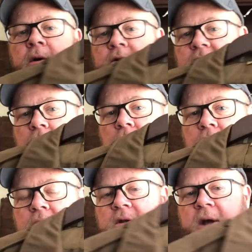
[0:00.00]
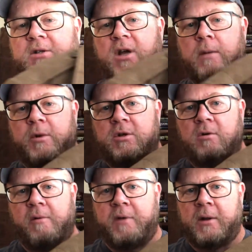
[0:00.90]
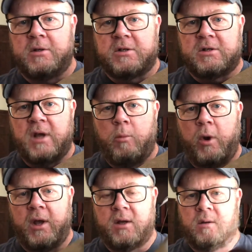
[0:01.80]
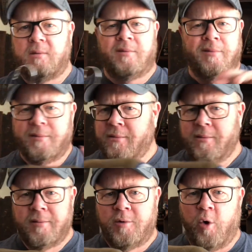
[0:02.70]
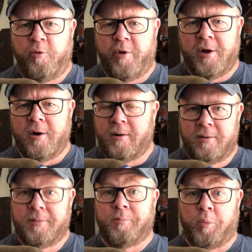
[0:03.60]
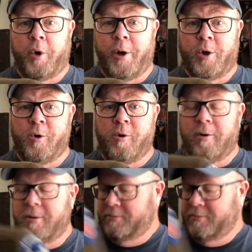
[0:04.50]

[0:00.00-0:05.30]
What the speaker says: So good things coming too. I found these the same week. Go figure. Pretty cool.